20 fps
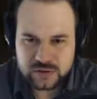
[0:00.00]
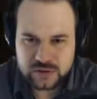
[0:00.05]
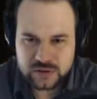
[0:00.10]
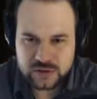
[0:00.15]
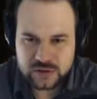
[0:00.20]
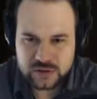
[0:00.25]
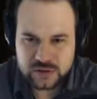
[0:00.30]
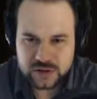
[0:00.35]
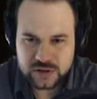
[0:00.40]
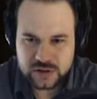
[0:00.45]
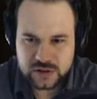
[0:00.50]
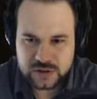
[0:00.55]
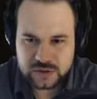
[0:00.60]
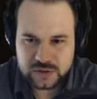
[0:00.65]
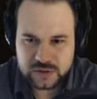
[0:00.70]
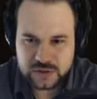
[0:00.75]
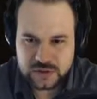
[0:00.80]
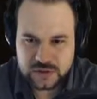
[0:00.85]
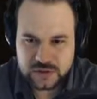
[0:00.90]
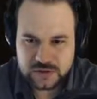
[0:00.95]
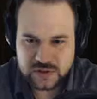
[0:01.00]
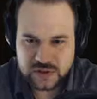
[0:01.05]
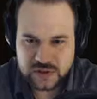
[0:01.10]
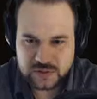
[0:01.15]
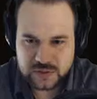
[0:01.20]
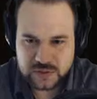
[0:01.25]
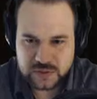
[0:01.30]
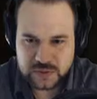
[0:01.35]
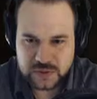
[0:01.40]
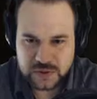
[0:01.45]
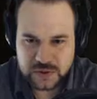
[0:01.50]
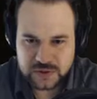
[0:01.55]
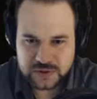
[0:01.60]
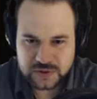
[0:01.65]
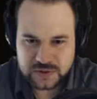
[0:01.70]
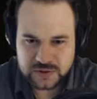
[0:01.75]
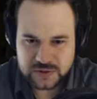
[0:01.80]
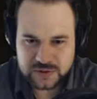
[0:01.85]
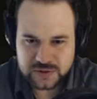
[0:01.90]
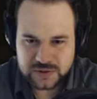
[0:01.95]
Okay, that was
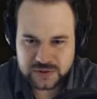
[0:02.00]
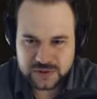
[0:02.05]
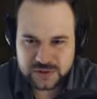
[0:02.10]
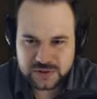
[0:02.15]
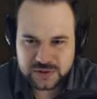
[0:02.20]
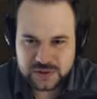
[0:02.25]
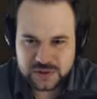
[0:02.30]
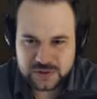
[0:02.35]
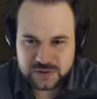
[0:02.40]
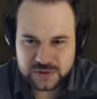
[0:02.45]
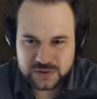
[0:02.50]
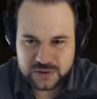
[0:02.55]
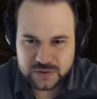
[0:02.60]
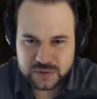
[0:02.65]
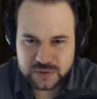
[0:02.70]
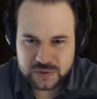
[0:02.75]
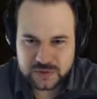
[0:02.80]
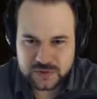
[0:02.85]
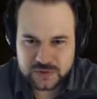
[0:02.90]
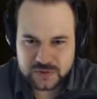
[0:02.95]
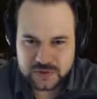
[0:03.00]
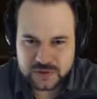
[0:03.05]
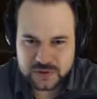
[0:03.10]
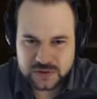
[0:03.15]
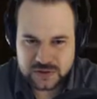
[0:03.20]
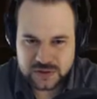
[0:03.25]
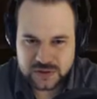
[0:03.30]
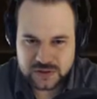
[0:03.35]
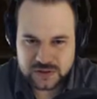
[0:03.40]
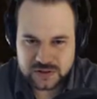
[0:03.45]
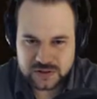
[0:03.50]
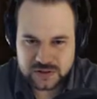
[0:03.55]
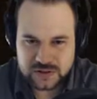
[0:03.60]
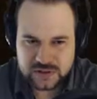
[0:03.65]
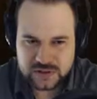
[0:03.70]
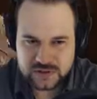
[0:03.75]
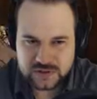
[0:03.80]
Waldo. I was worried for a second.